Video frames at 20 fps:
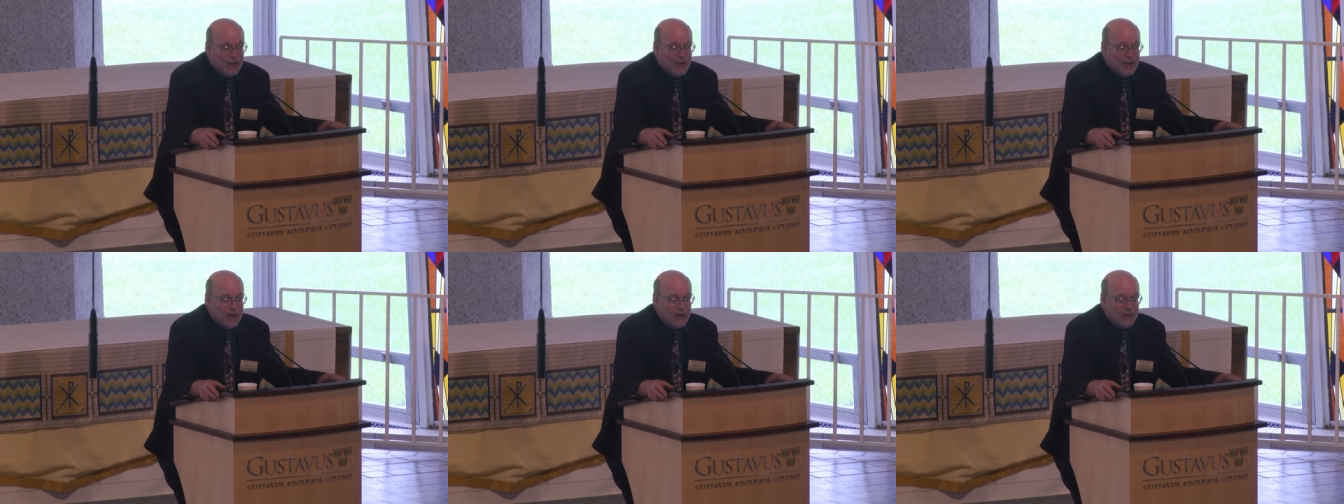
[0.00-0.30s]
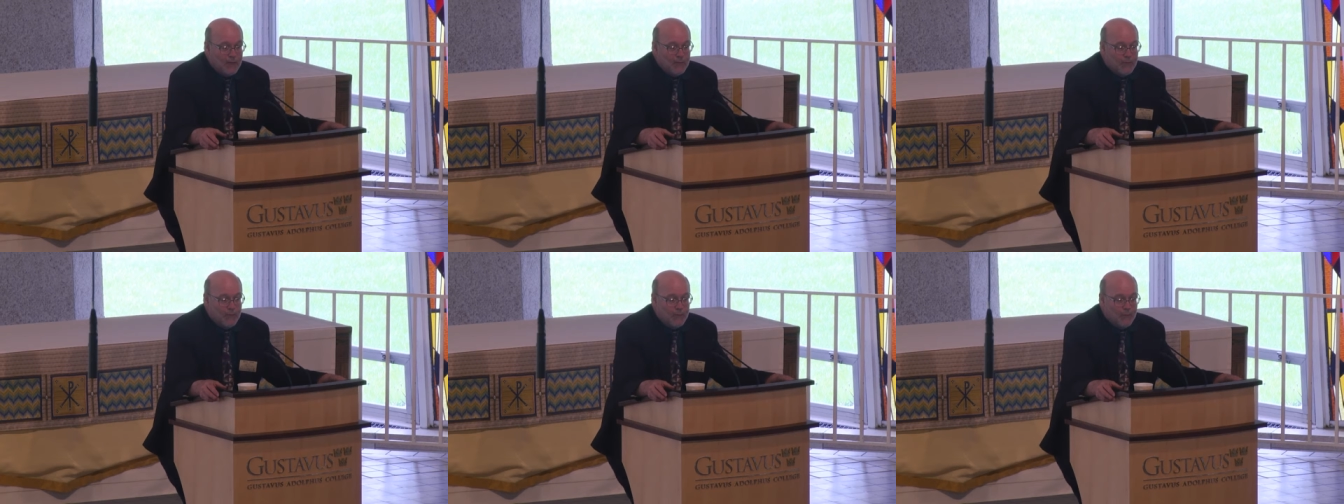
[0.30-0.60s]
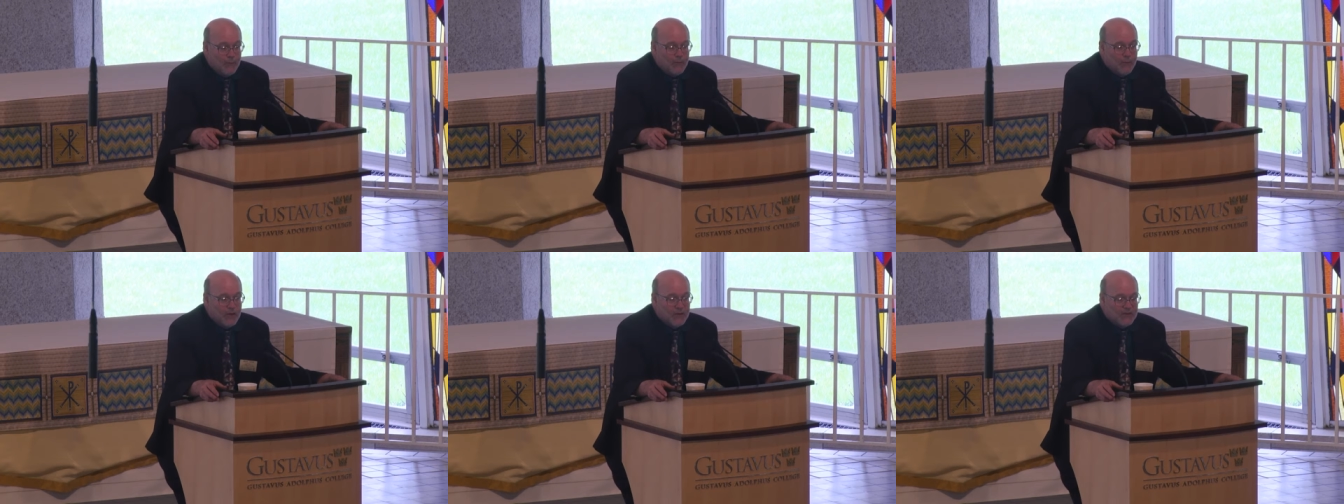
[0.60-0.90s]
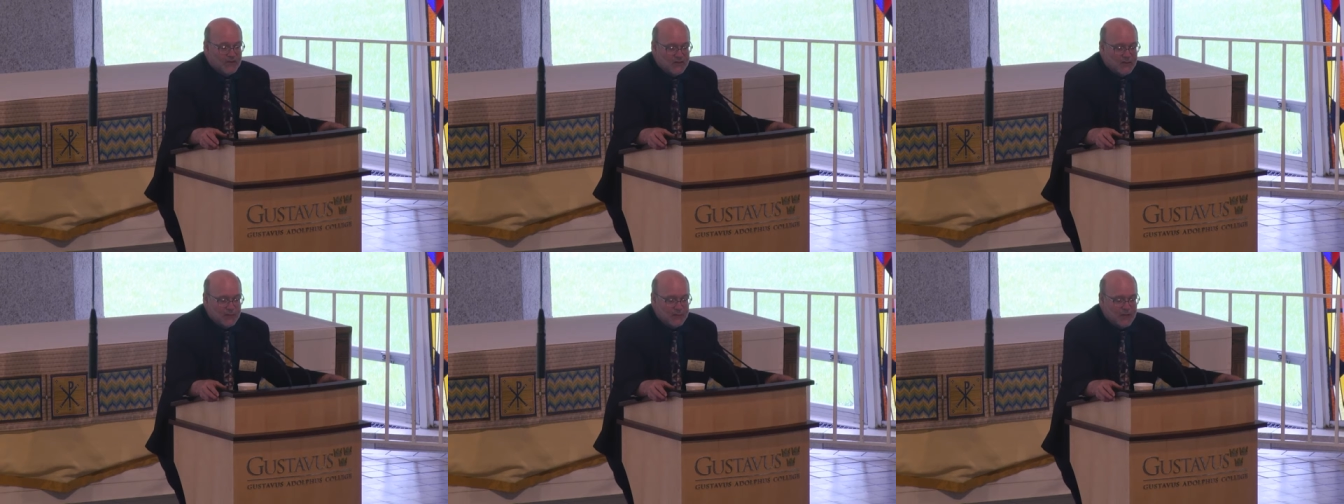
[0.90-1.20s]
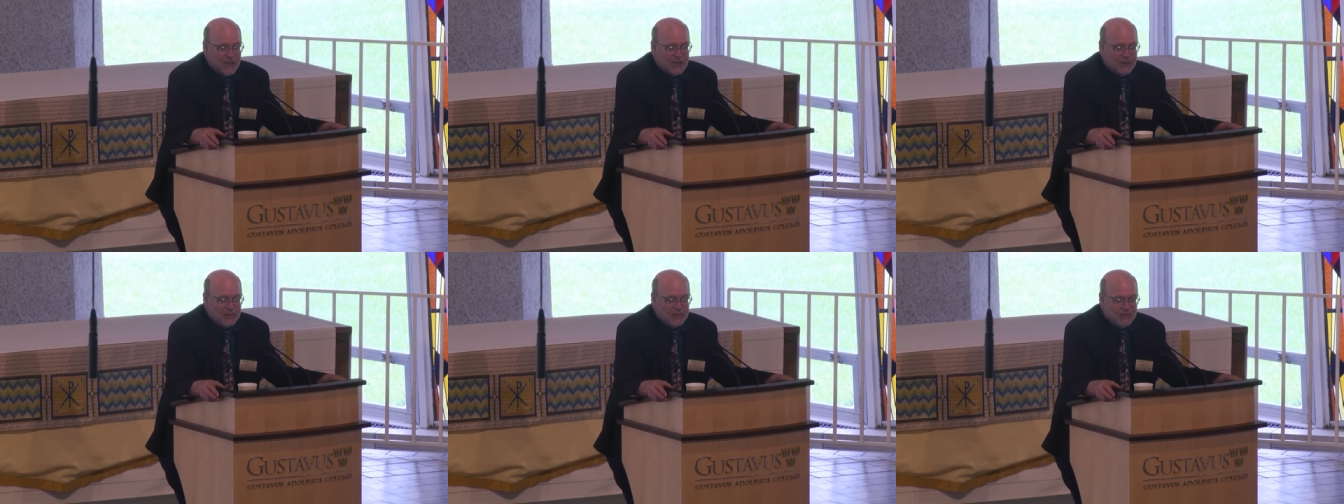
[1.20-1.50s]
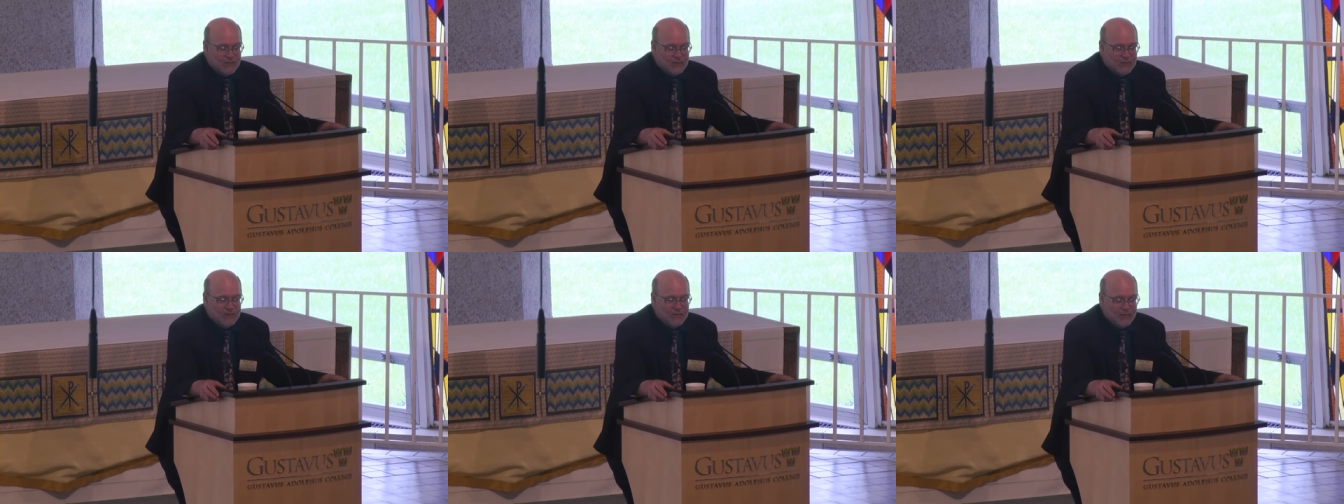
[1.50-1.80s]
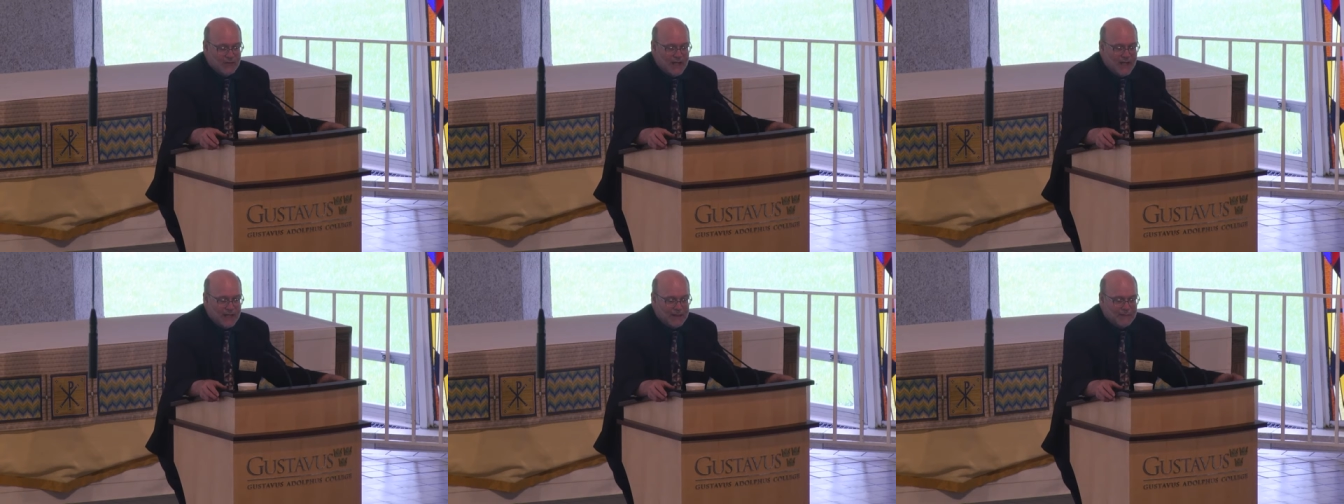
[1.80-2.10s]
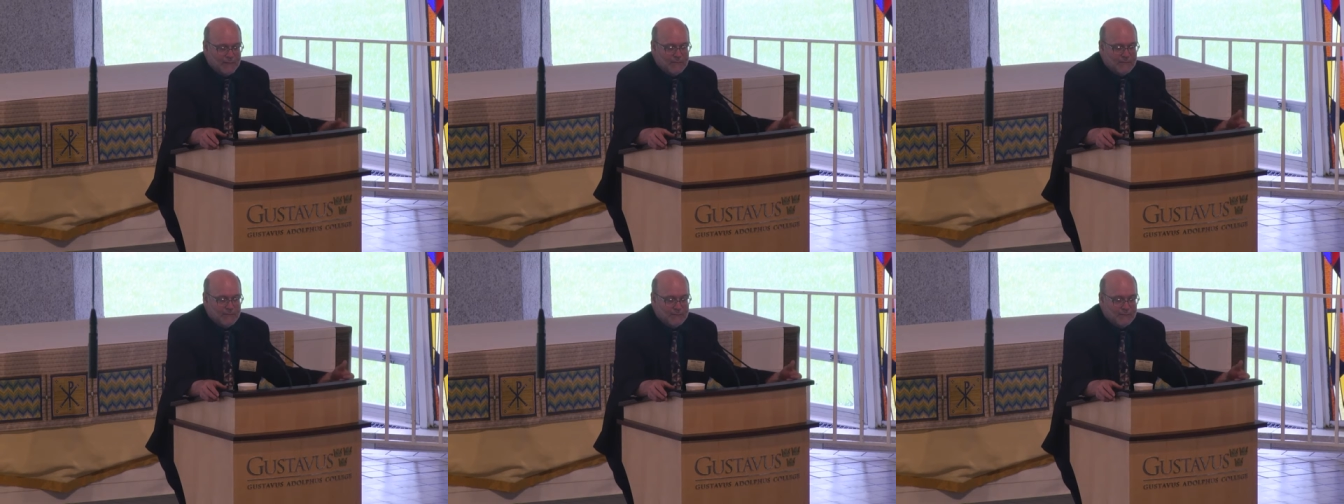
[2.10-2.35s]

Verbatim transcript: Um, but sometimes that,